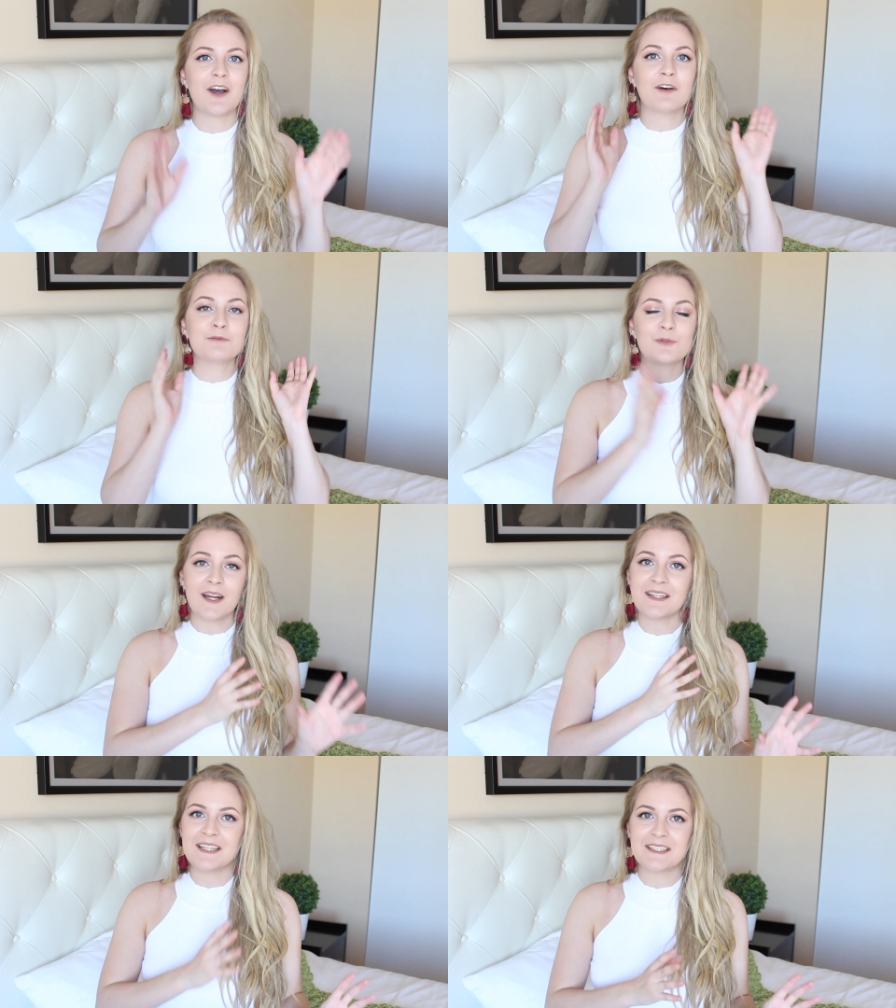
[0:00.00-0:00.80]
of
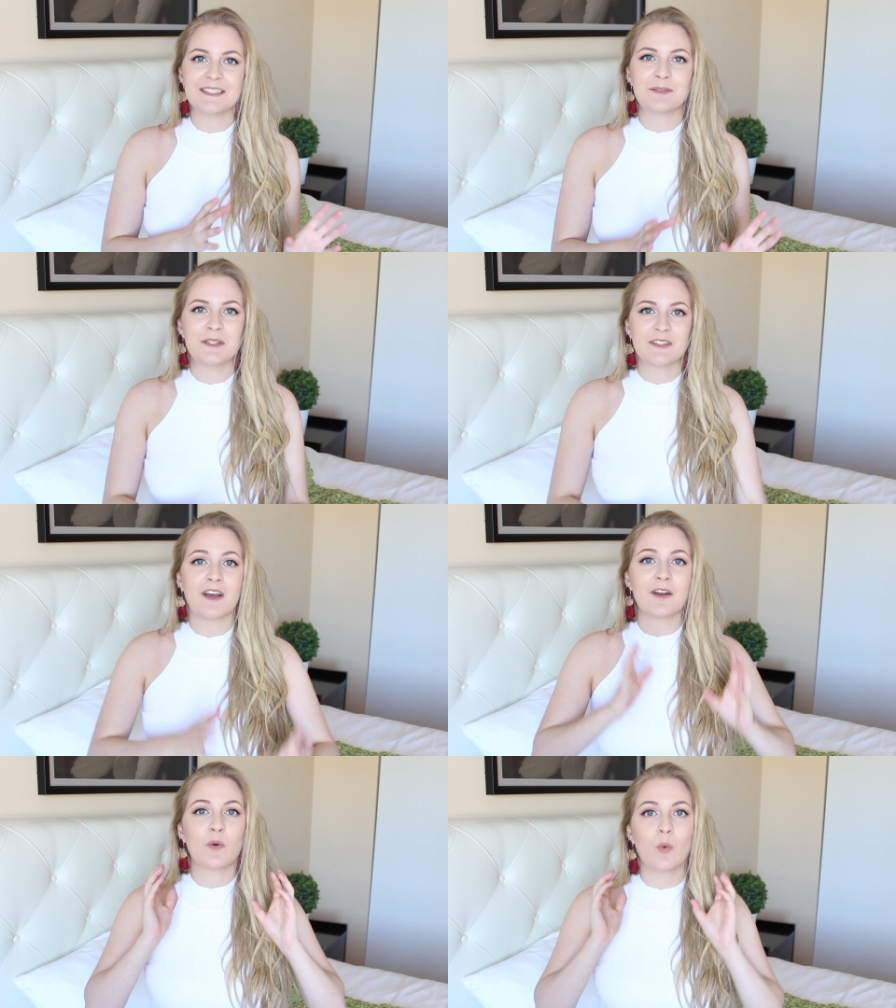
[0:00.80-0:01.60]
what needs to be
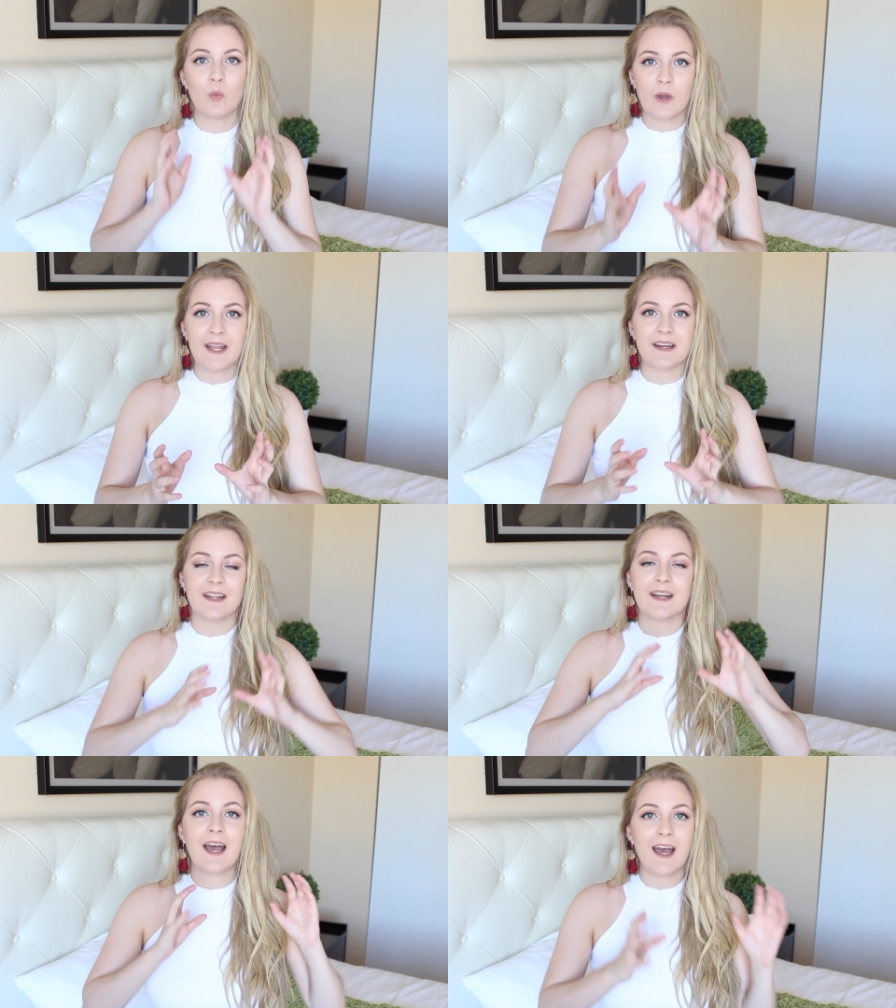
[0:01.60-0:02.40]
done when
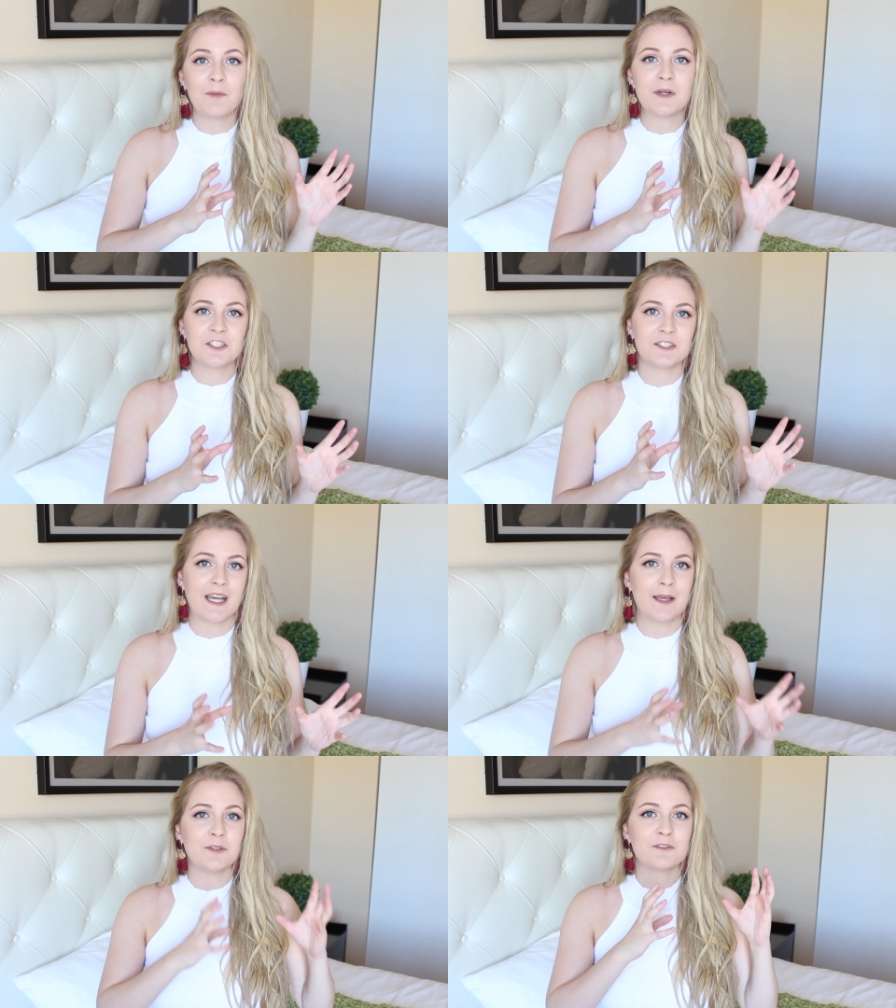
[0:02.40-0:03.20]
and how much
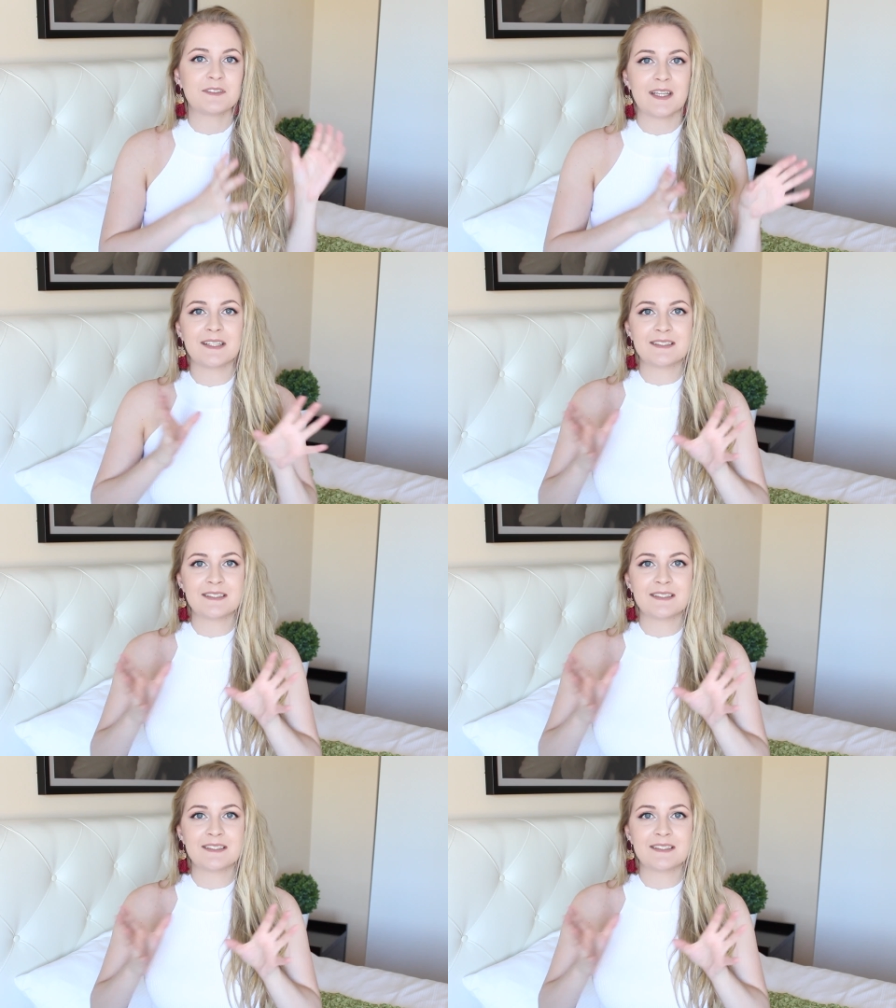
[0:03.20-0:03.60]
time you set